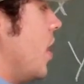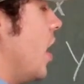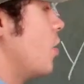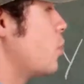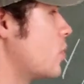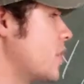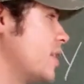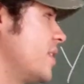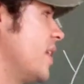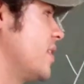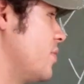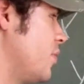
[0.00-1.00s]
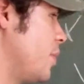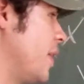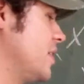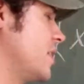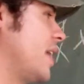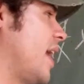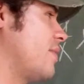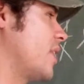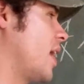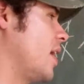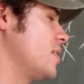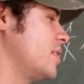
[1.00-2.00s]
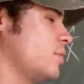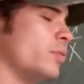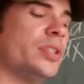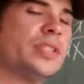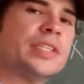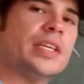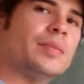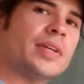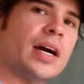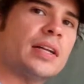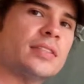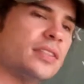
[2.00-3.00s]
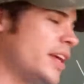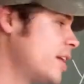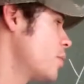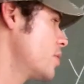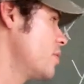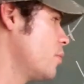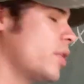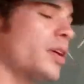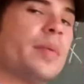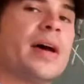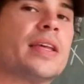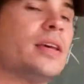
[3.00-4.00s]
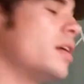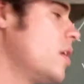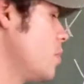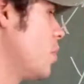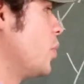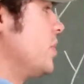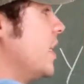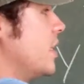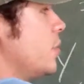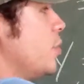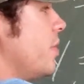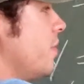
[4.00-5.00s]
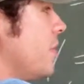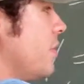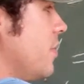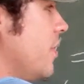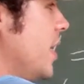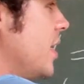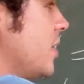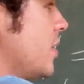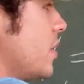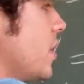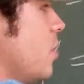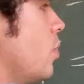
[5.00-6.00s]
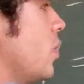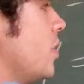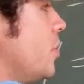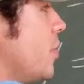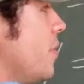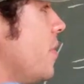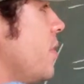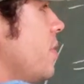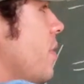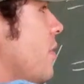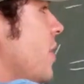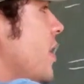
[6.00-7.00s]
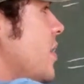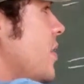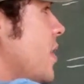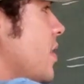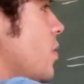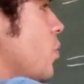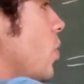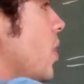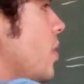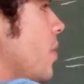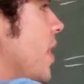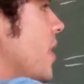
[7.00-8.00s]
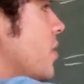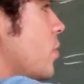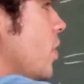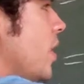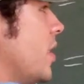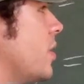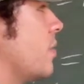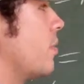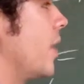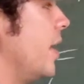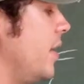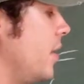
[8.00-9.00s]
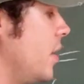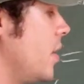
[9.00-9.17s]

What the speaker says: a rule that says if we basically have a constant, well, we just keep the constant there, we don't even worry about it. But we take the derivative of this, well, the derivative of this is 1 minus 1, right?